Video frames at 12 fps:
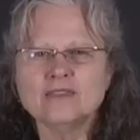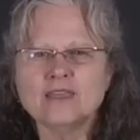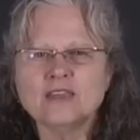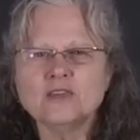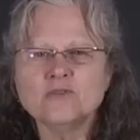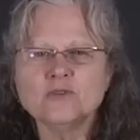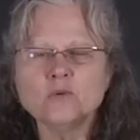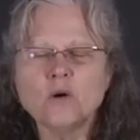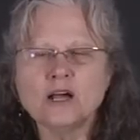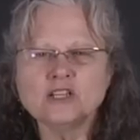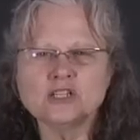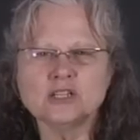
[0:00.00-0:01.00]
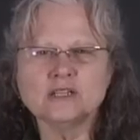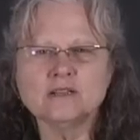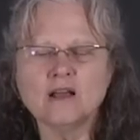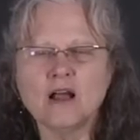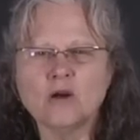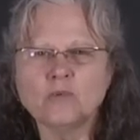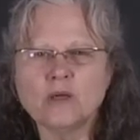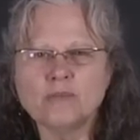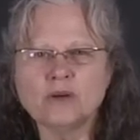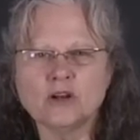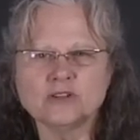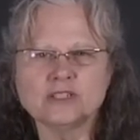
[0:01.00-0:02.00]
Thank you for watching our
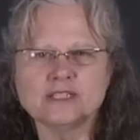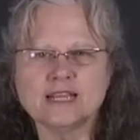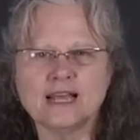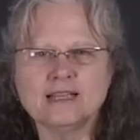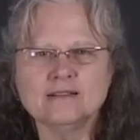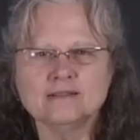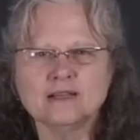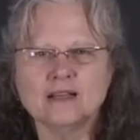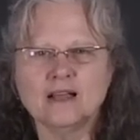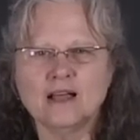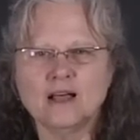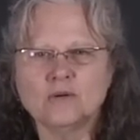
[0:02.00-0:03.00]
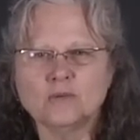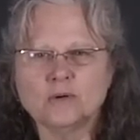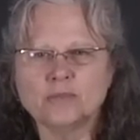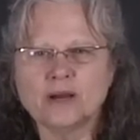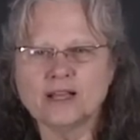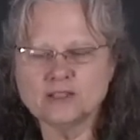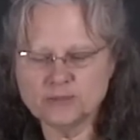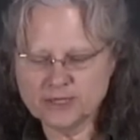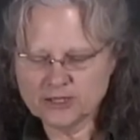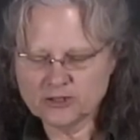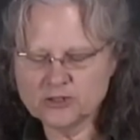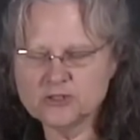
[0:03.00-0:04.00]
webinar today. We're proud to
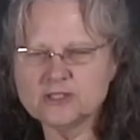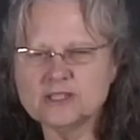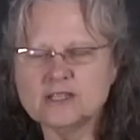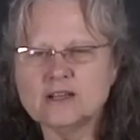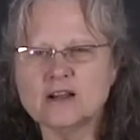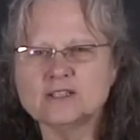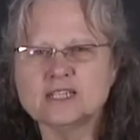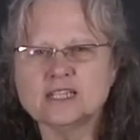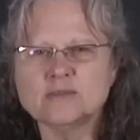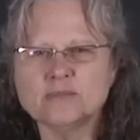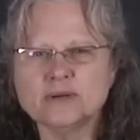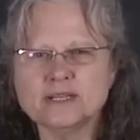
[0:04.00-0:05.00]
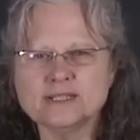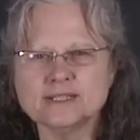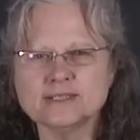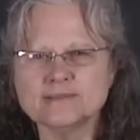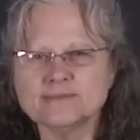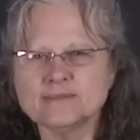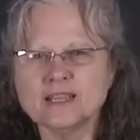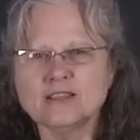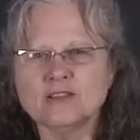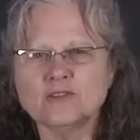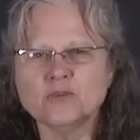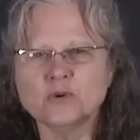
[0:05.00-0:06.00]
be introducing our TicketPress
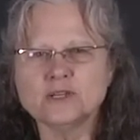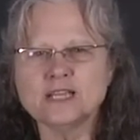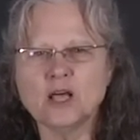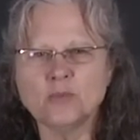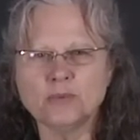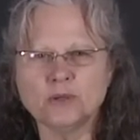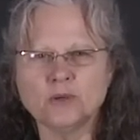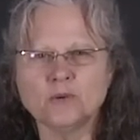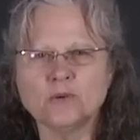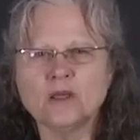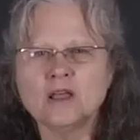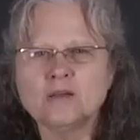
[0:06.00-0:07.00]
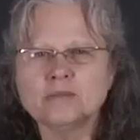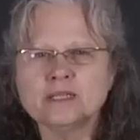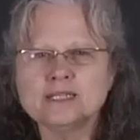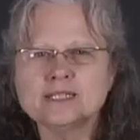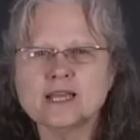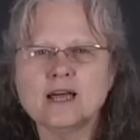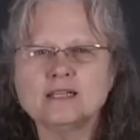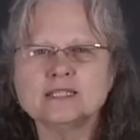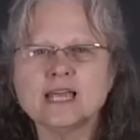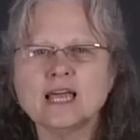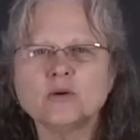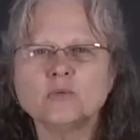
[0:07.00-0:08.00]
and look forward to helping you. Please
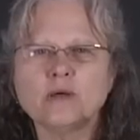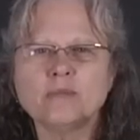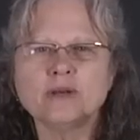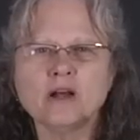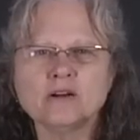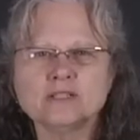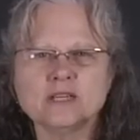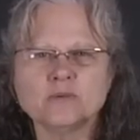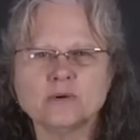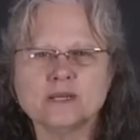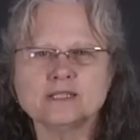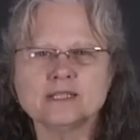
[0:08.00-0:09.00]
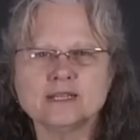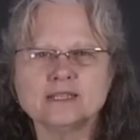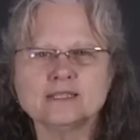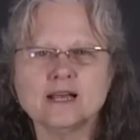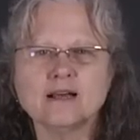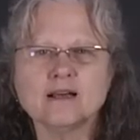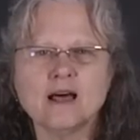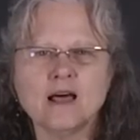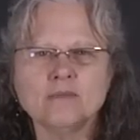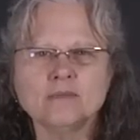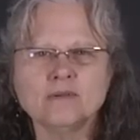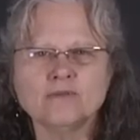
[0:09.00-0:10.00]
contact
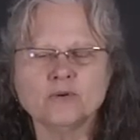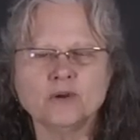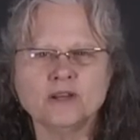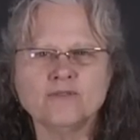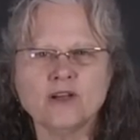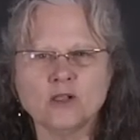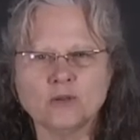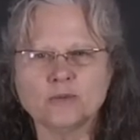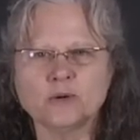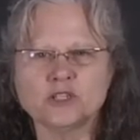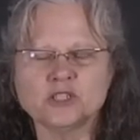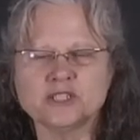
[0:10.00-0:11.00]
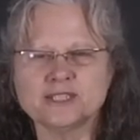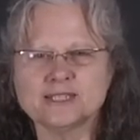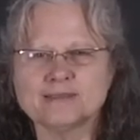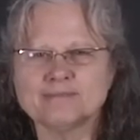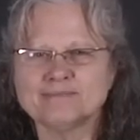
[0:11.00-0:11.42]
webinars@ricelake.com for any follow-up questions.